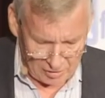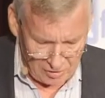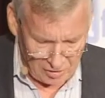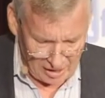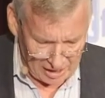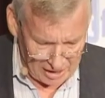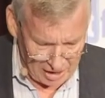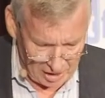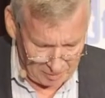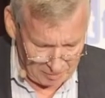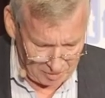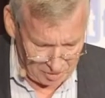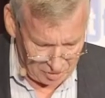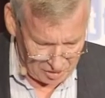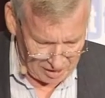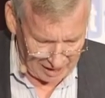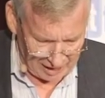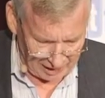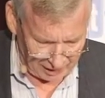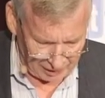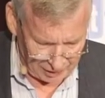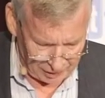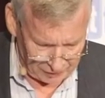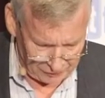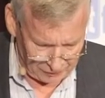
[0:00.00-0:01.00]
genuine
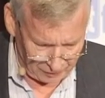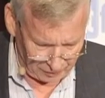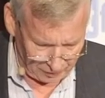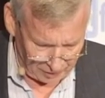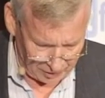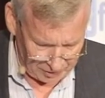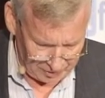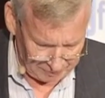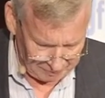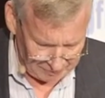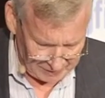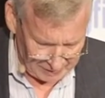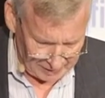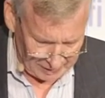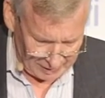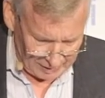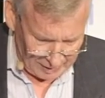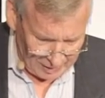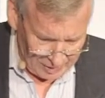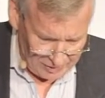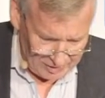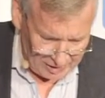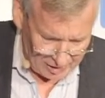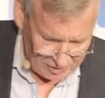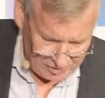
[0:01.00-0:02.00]
challenge for us.
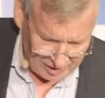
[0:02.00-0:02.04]
So